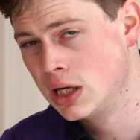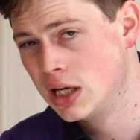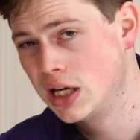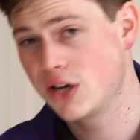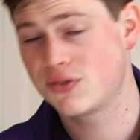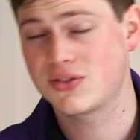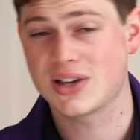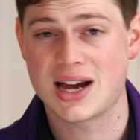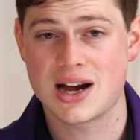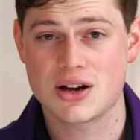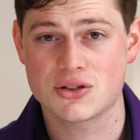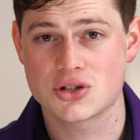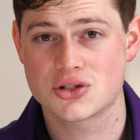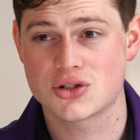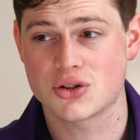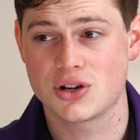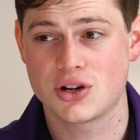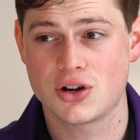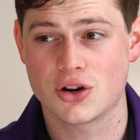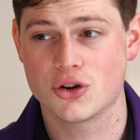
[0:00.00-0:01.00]
If the house has
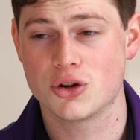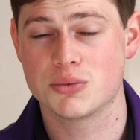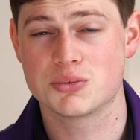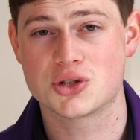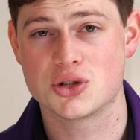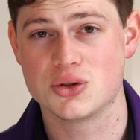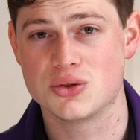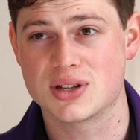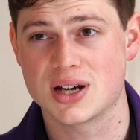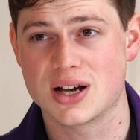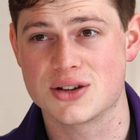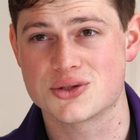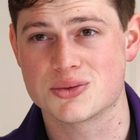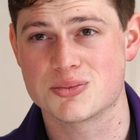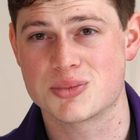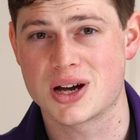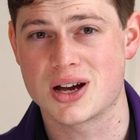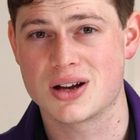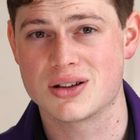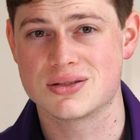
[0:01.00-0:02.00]
only gone up
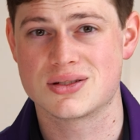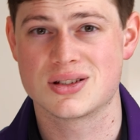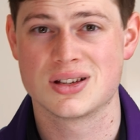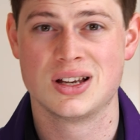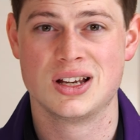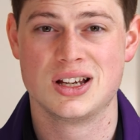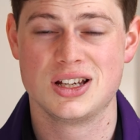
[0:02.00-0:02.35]
£2,000,